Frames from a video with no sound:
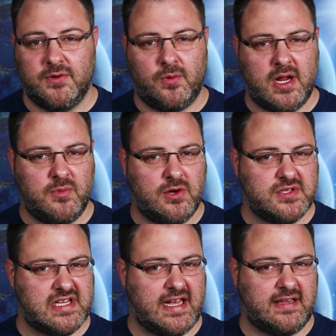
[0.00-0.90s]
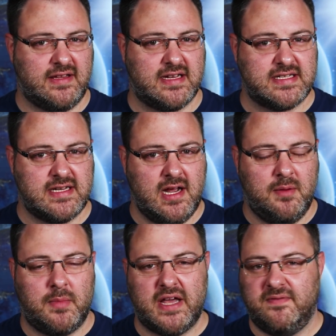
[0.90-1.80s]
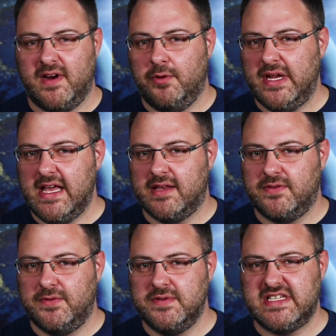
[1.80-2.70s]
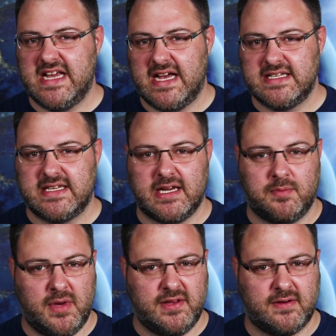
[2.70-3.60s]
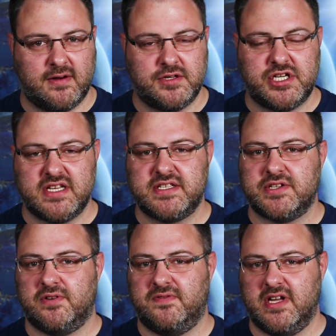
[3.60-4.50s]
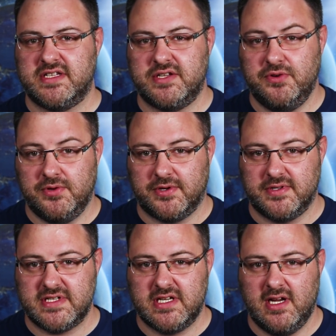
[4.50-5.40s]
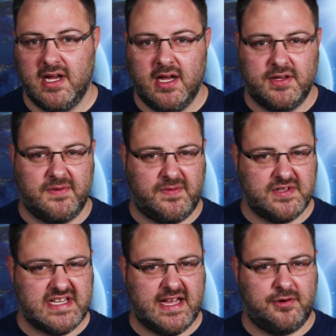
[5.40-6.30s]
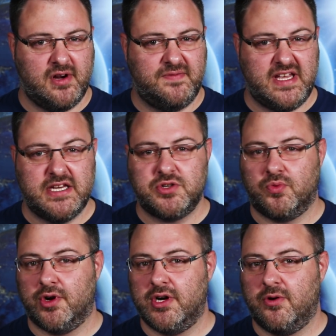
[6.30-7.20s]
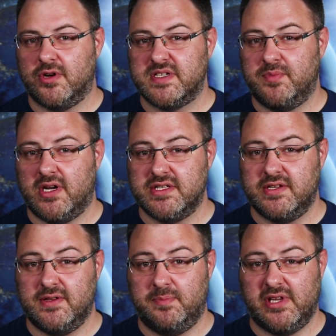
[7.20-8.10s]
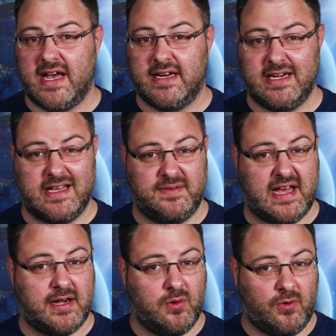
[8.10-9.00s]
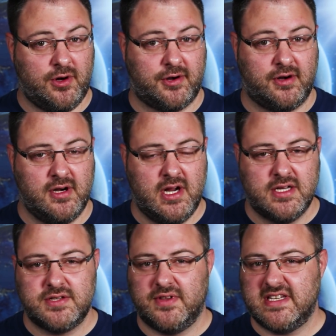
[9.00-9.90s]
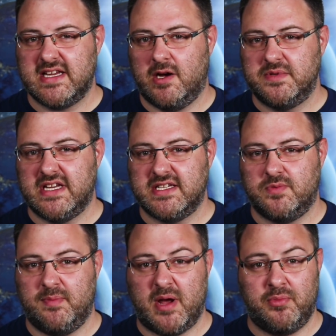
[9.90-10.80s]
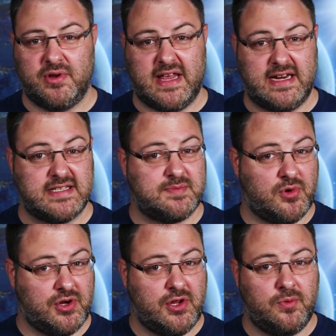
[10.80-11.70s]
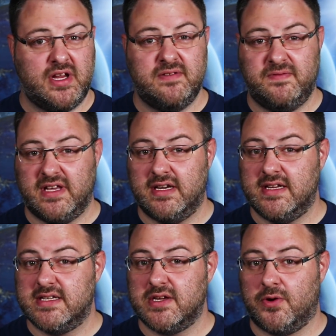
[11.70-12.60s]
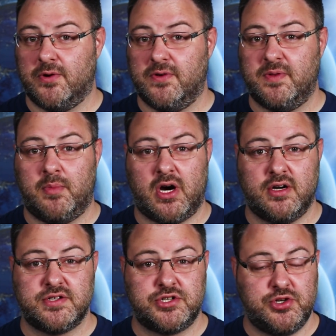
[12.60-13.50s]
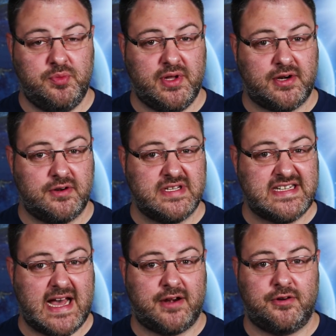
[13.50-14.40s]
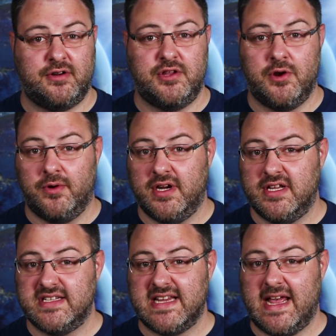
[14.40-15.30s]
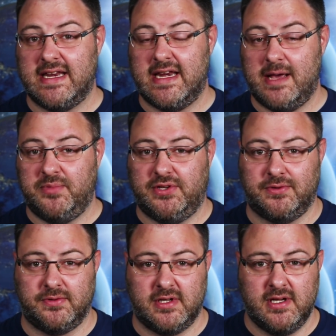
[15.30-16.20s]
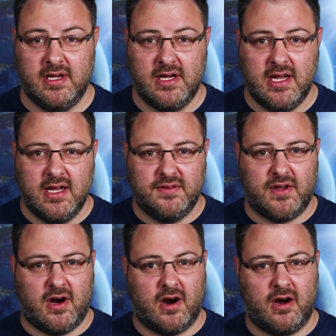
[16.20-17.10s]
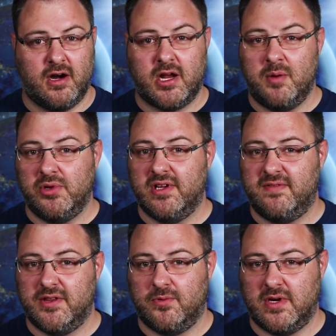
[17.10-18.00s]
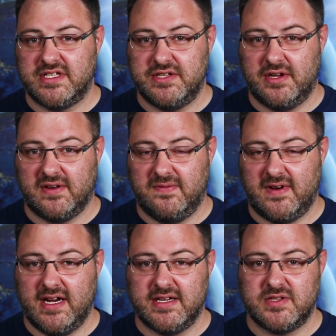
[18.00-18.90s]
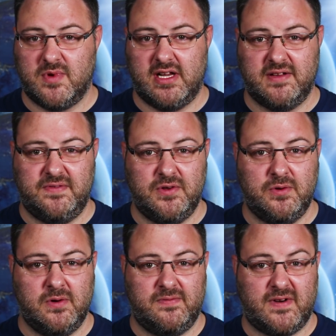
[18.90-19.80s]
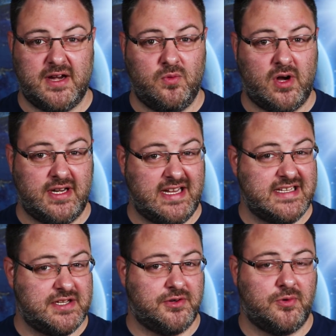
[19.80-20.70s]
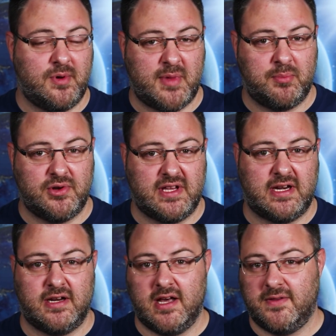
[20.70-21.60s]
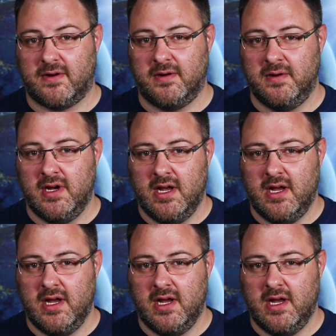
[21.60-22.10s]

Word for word: The rhyme goes like this: my very enthusiastic mother just served us noodles. The first letter of each word corresponds to the planet in that order, so this helps us remember that it's Mercury, Venus, Earth, Mars, Jupiter, Saturn, Uranus, and Neptune. There are a couple of other ones you can find as well if you find one easier to remember than another.